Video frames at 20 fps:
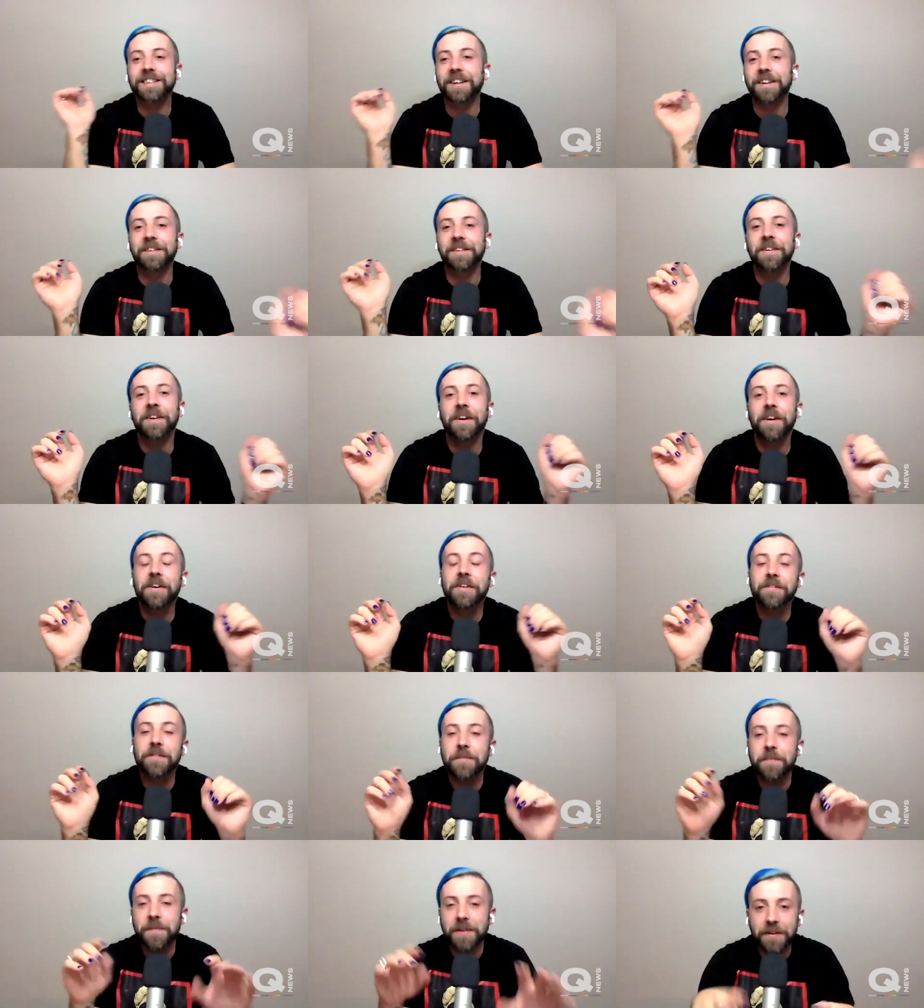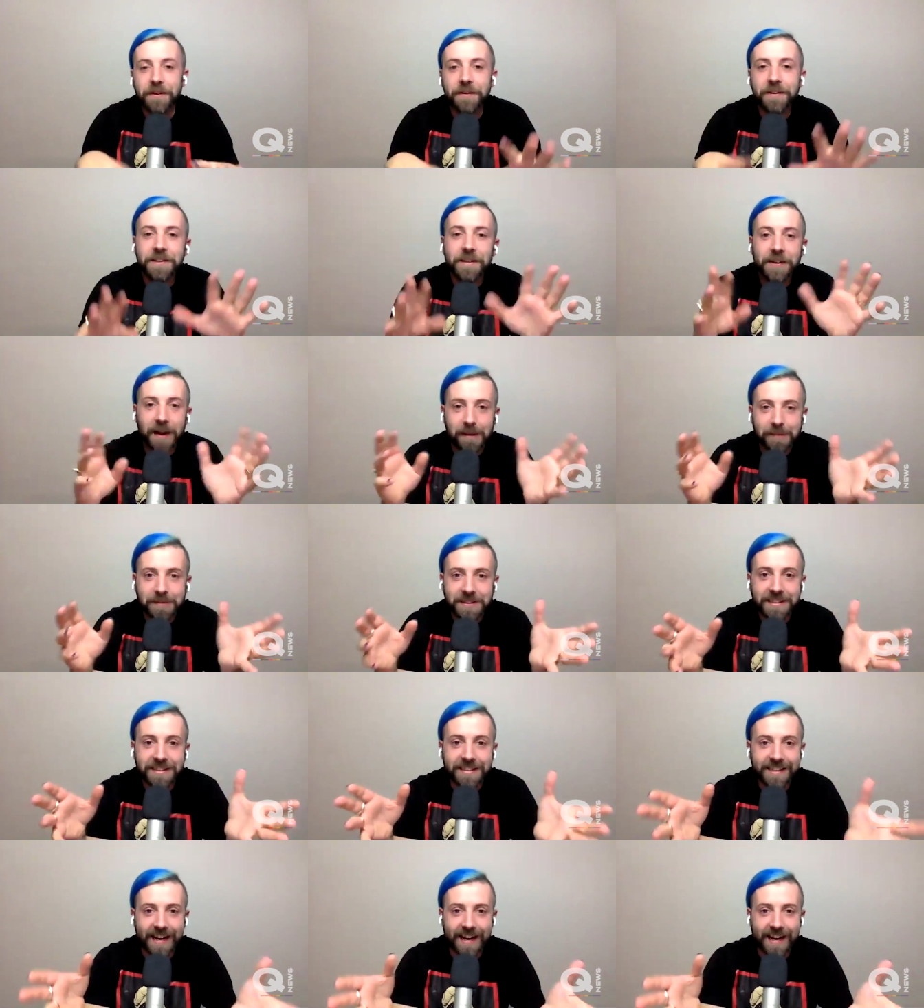So from you and your ups
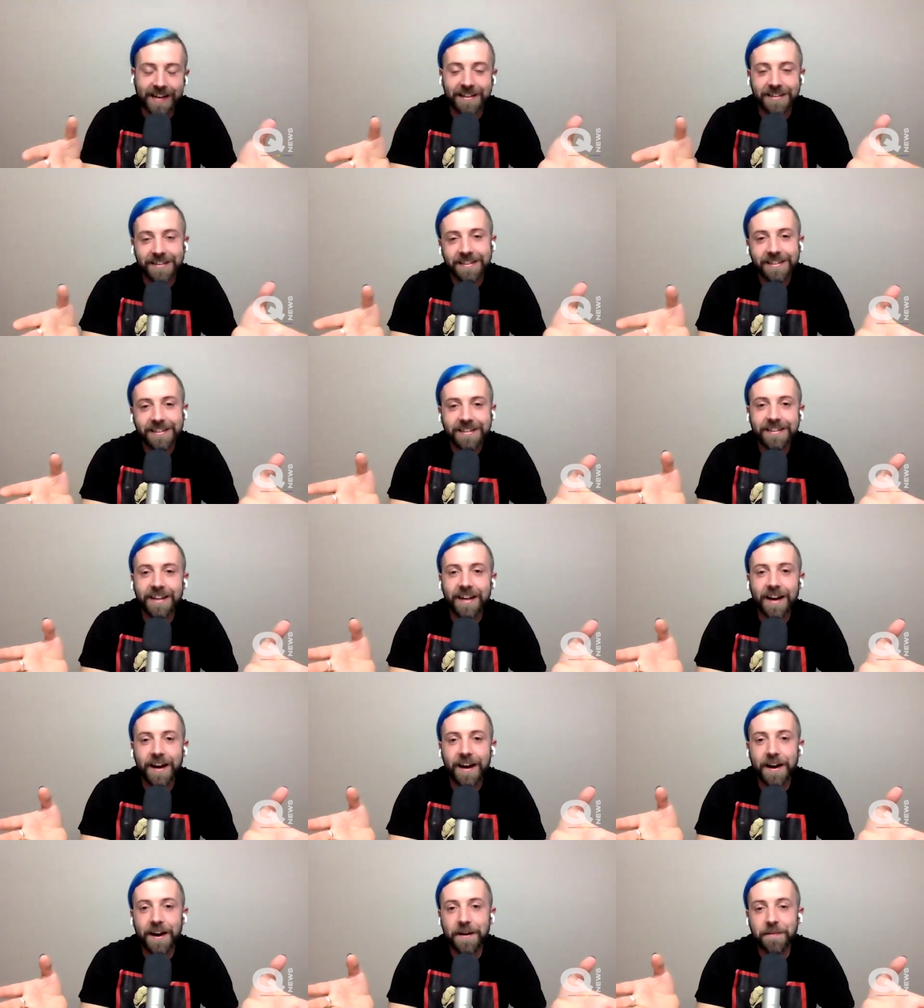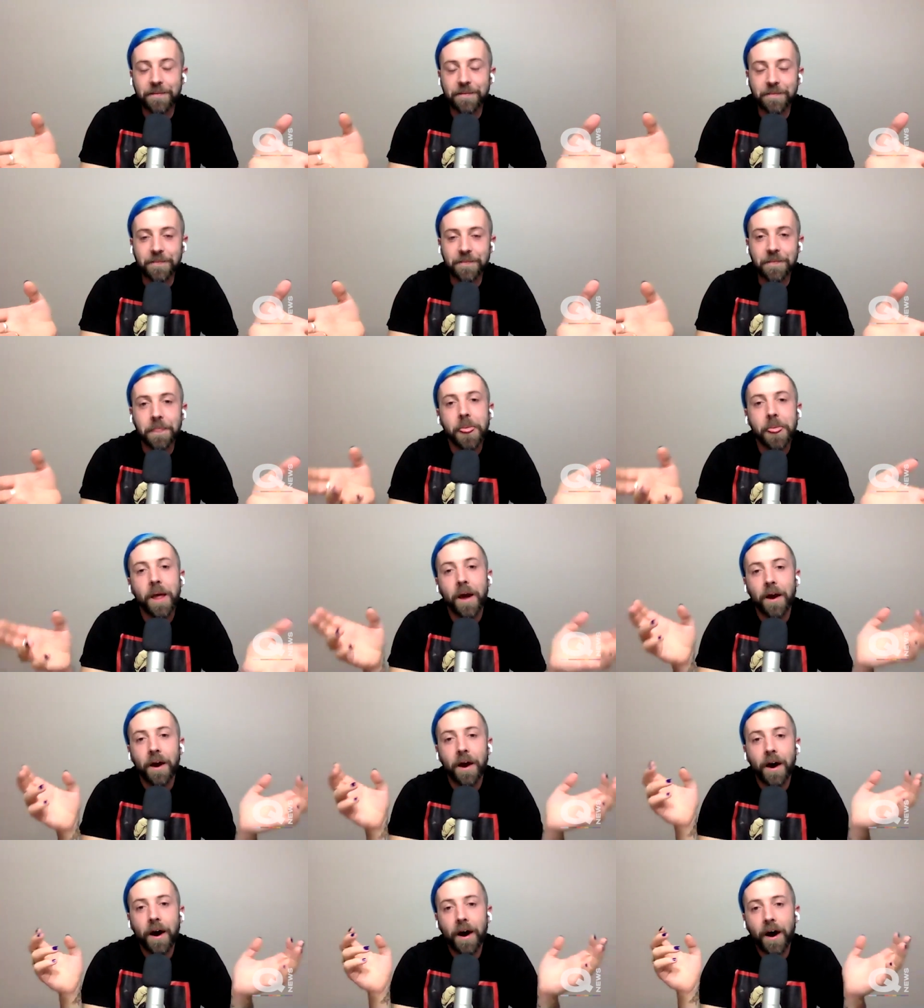and downs, I'm
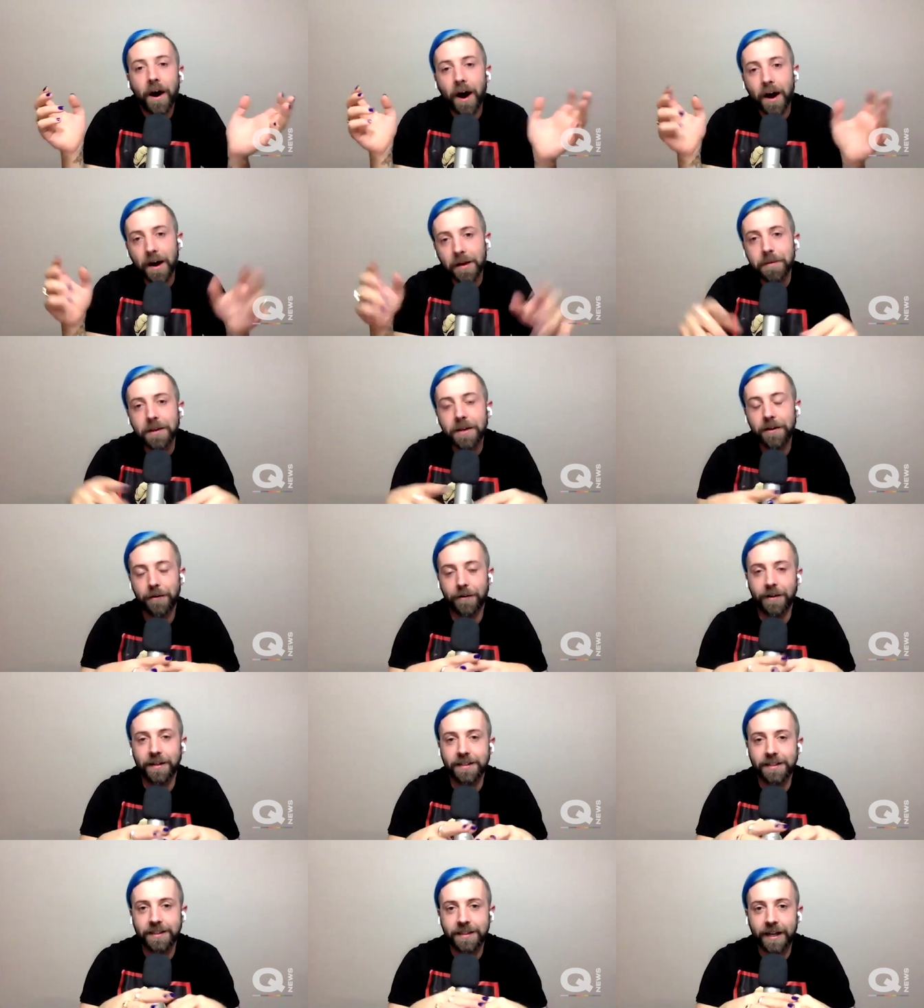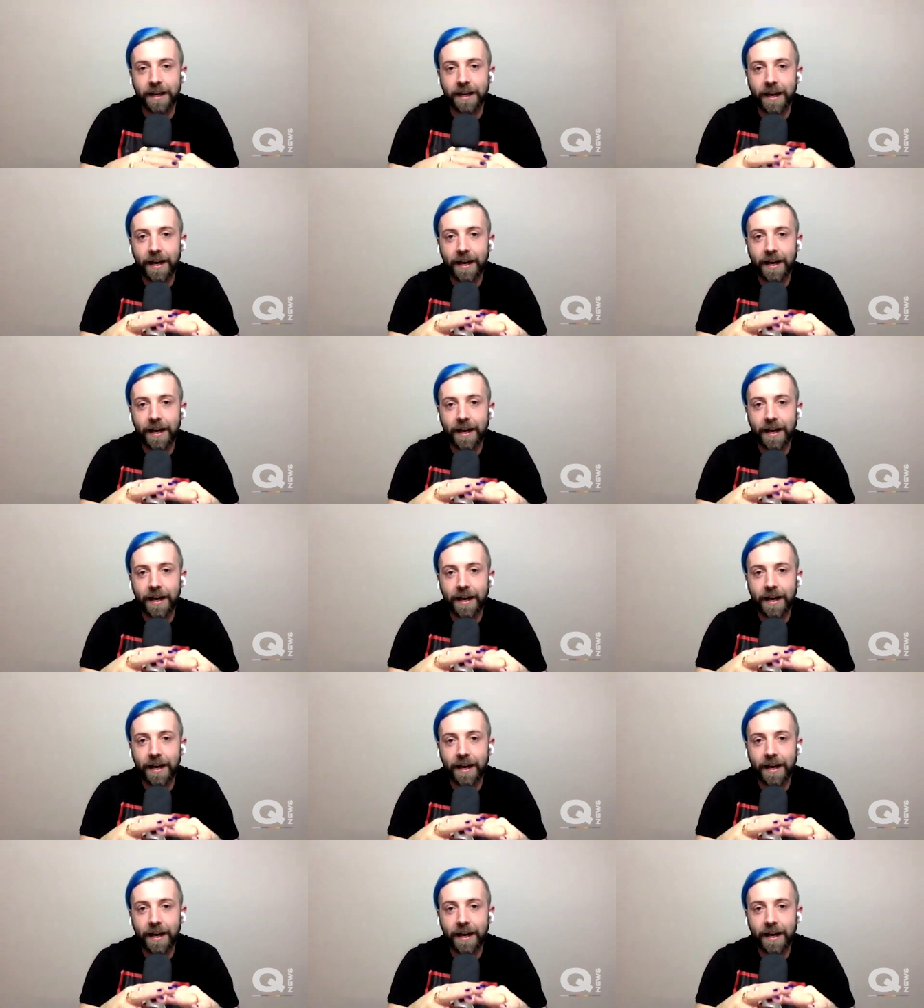curious.